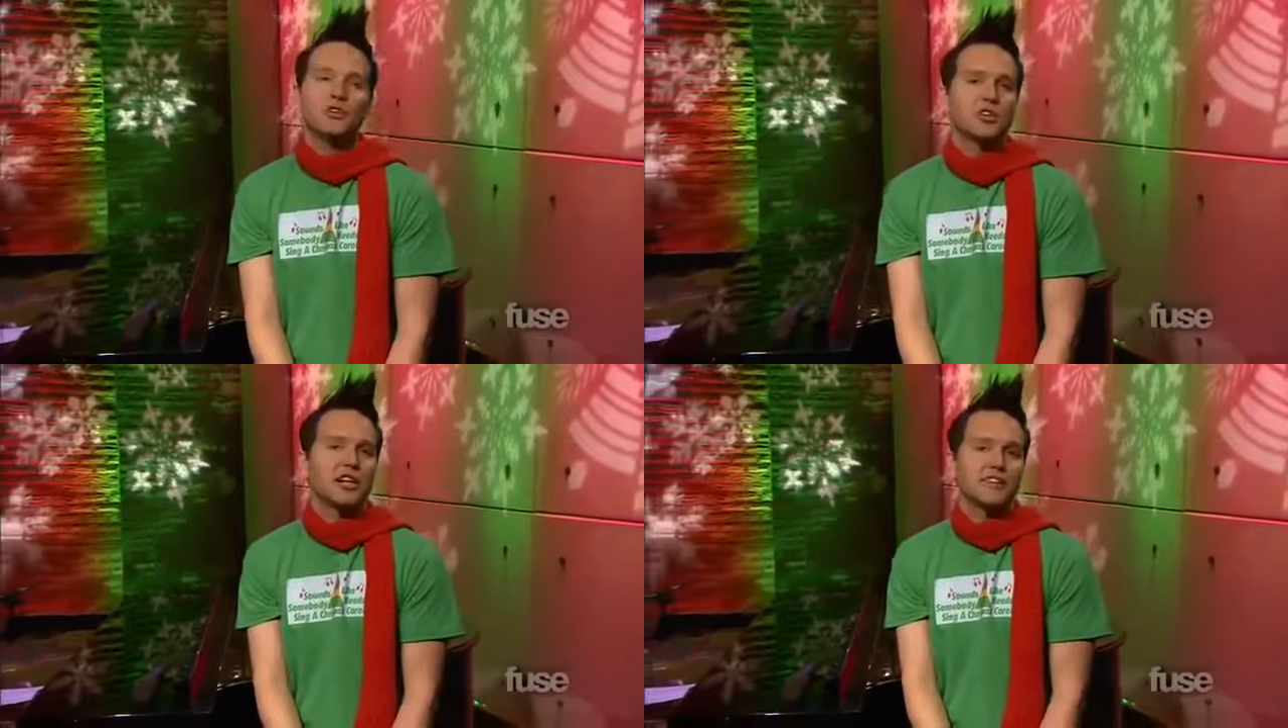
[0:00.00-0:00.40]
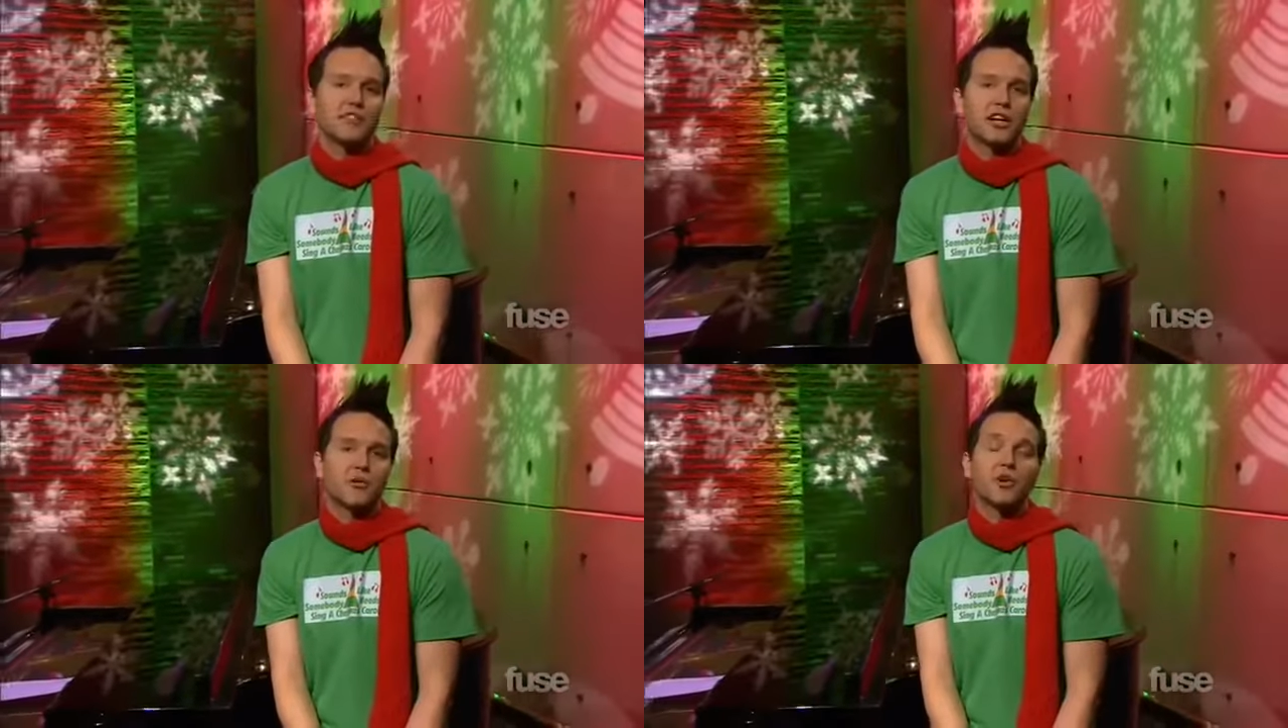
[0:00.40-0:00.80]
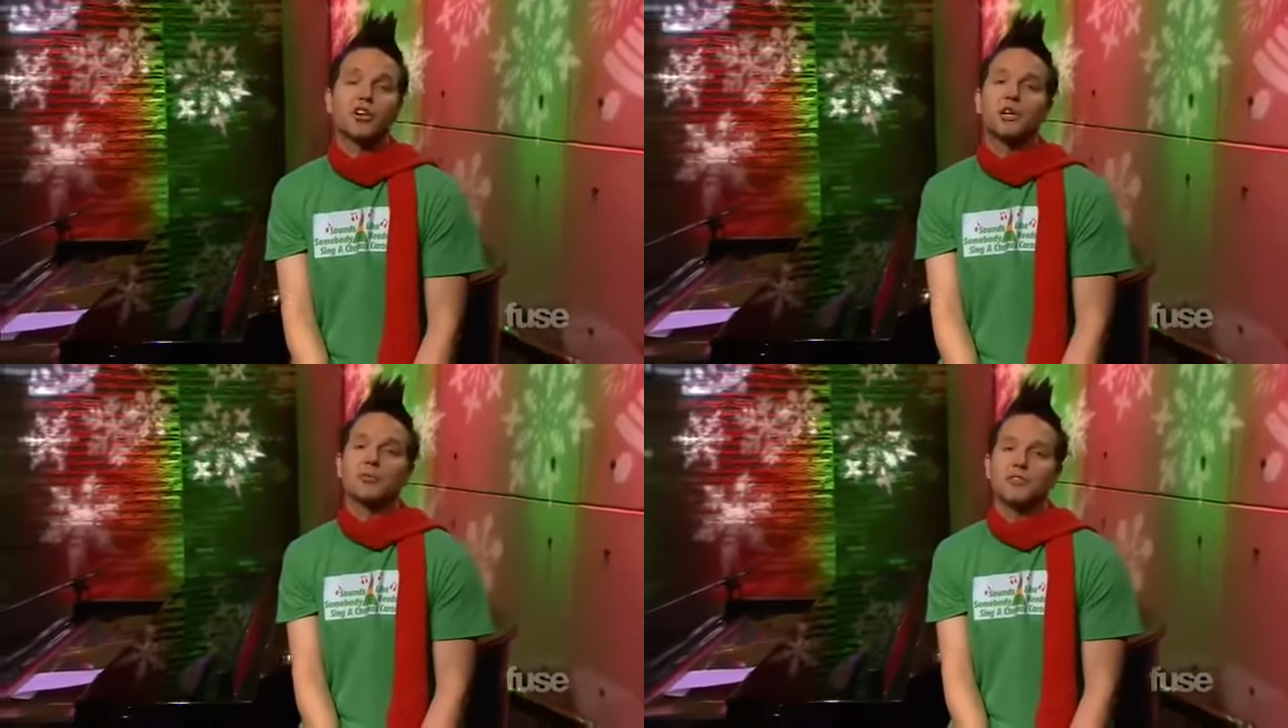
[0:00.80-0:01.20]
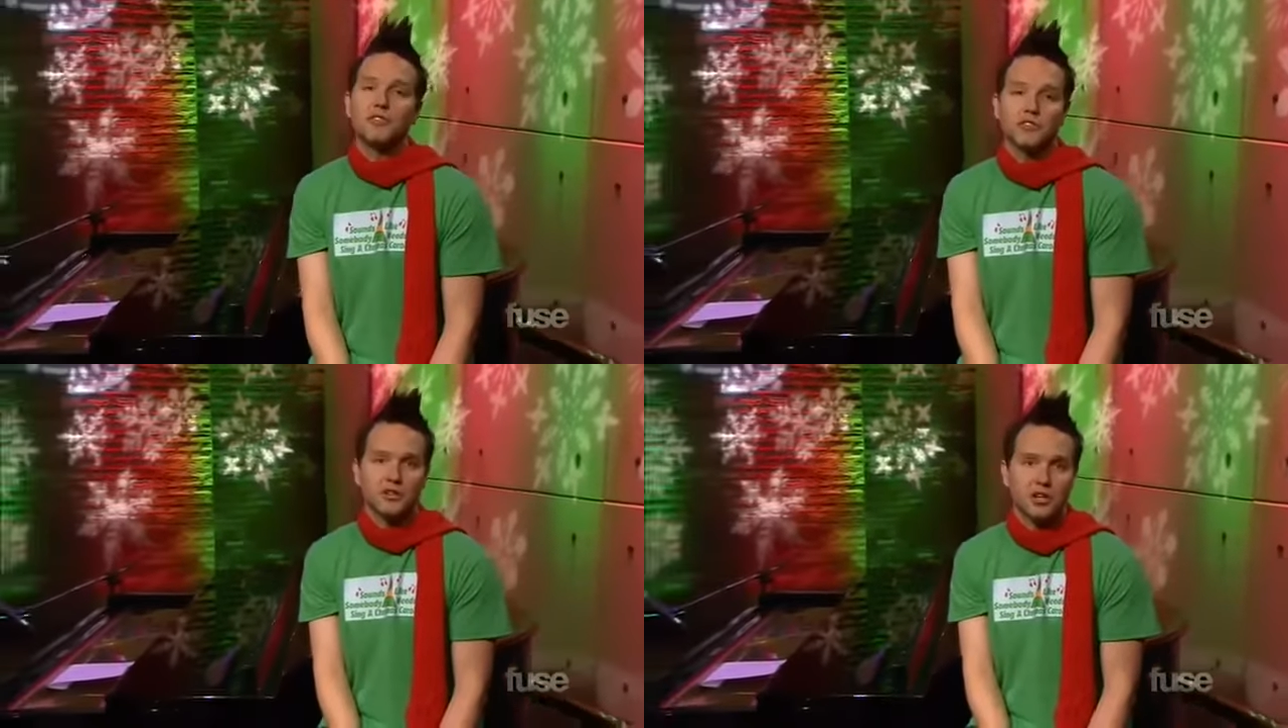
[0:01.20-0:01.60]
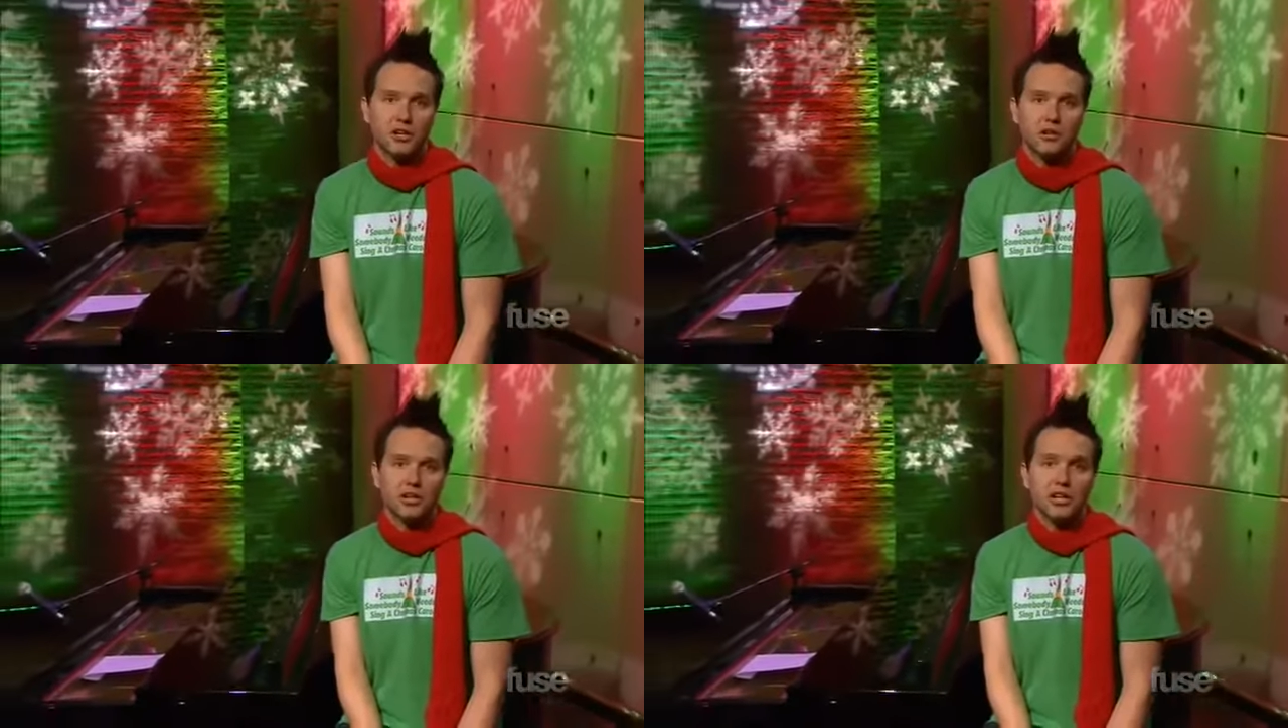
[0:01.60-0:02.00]
winter classic I wrote a couple of years
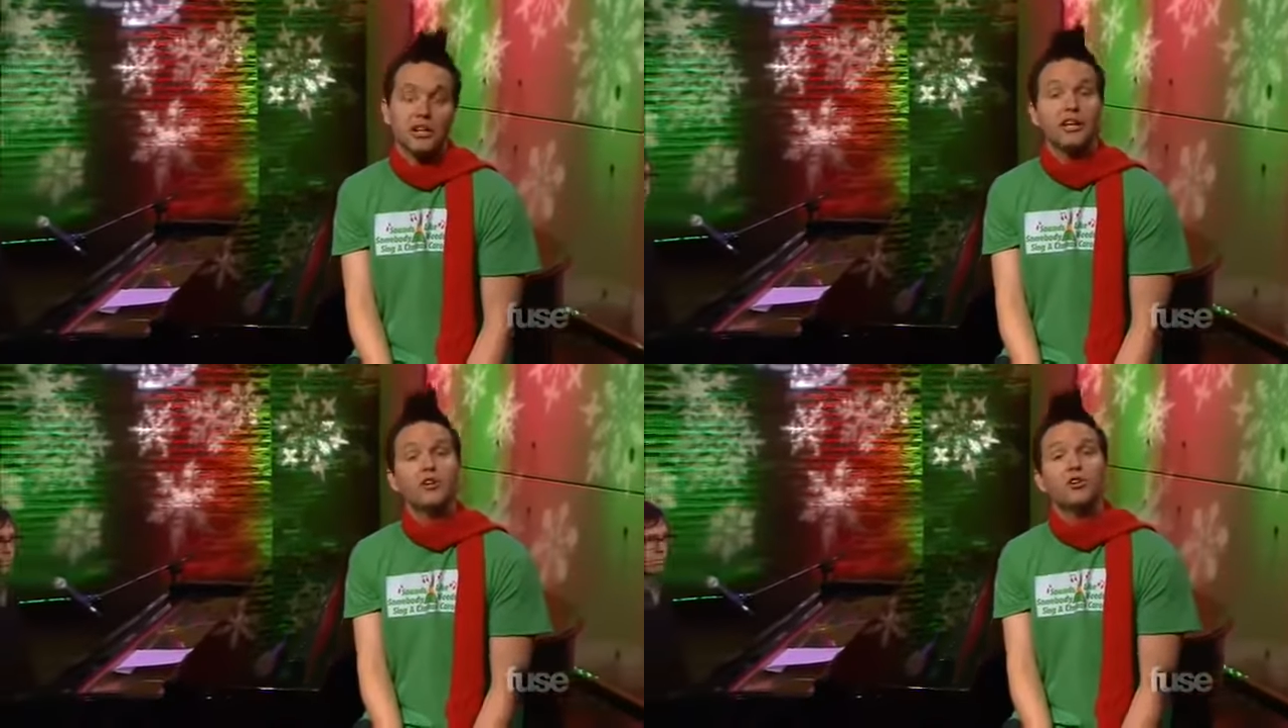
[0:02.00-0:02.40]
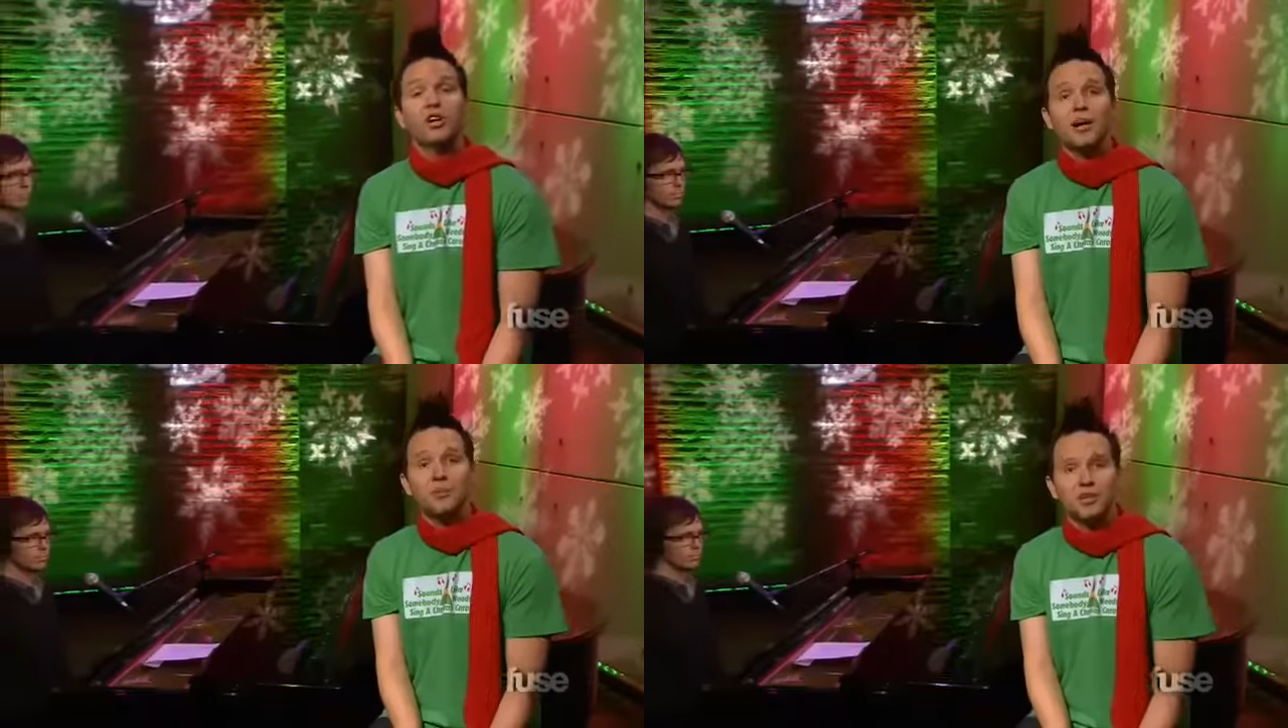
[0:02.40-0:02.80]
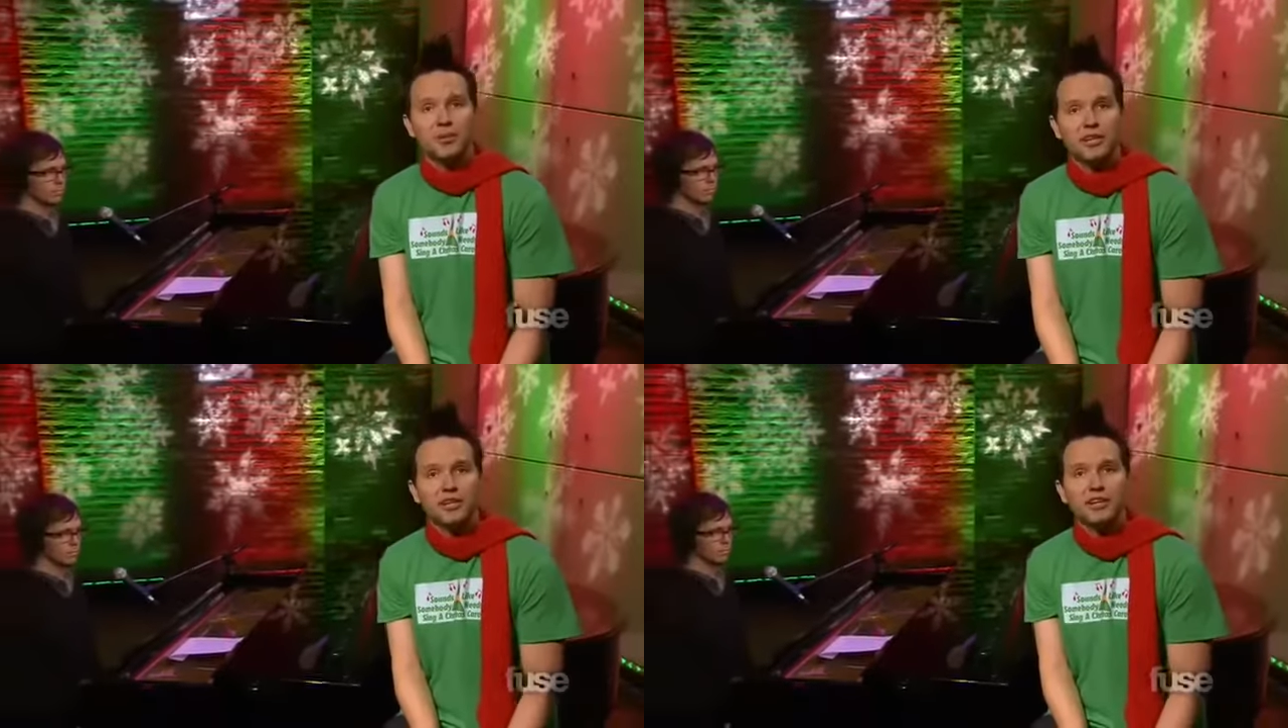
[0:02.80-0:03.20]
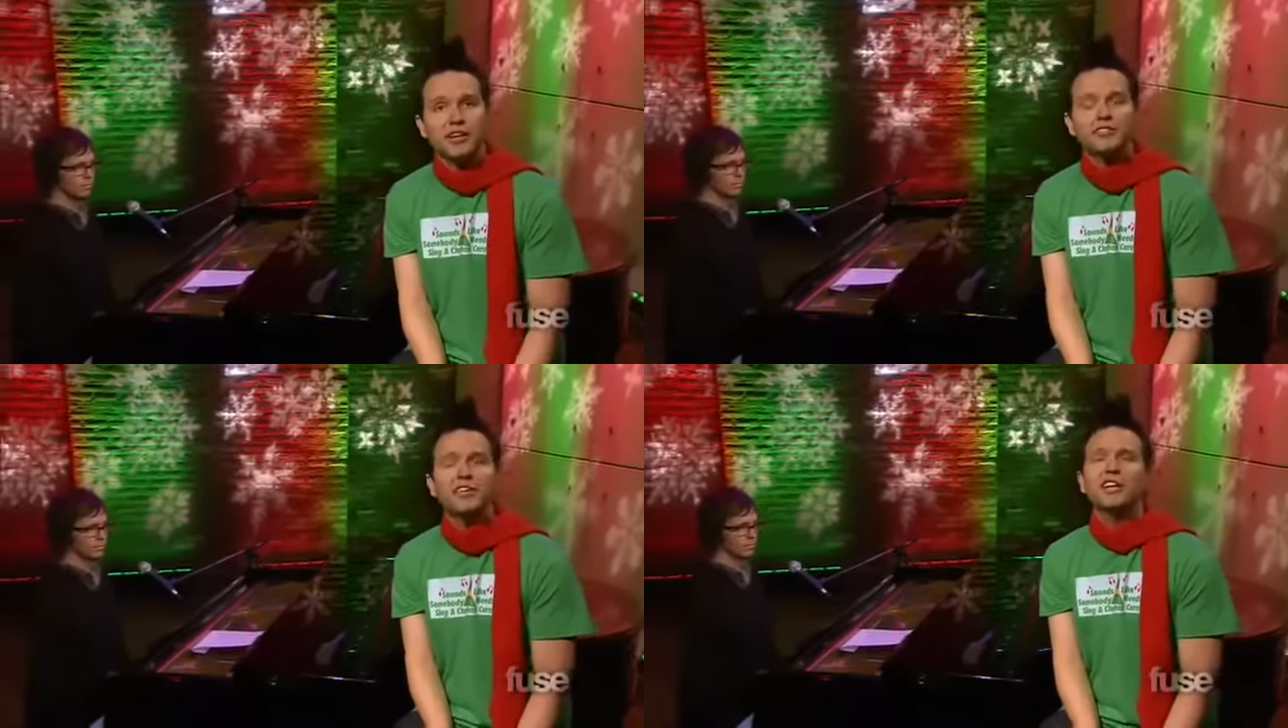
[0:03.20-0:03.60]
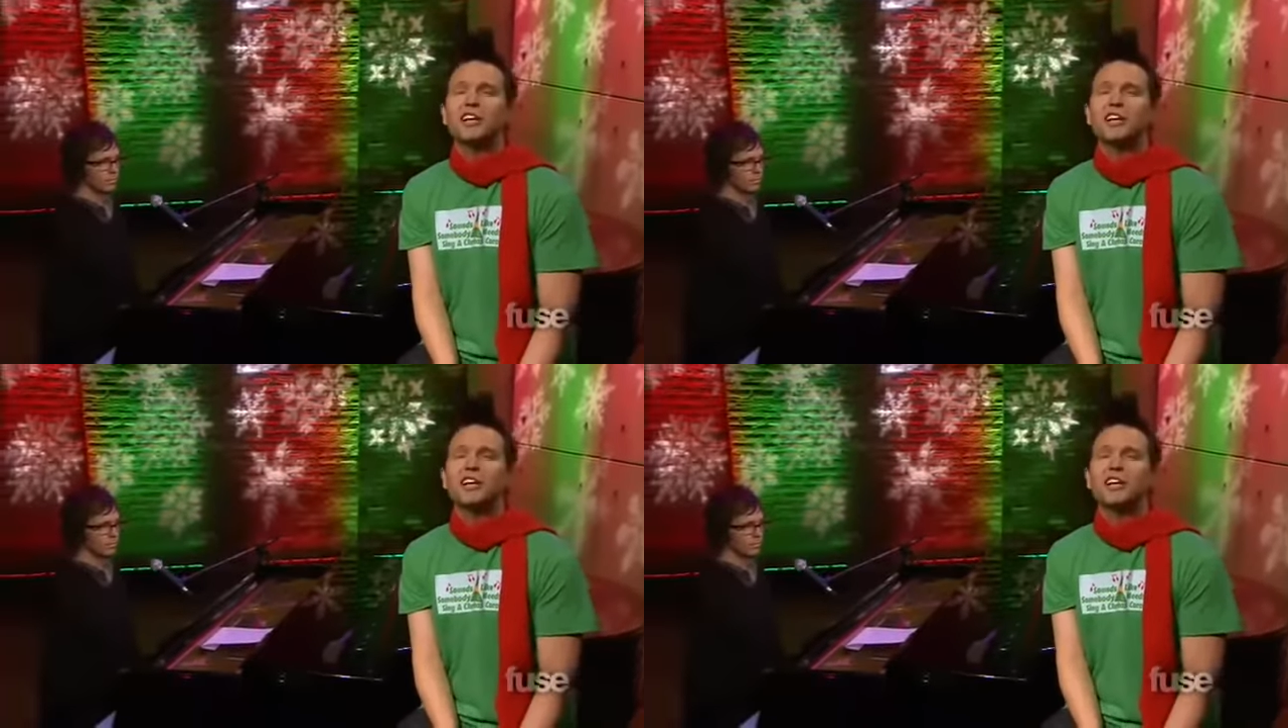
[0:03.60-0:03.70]
ago. And here to accompany me is the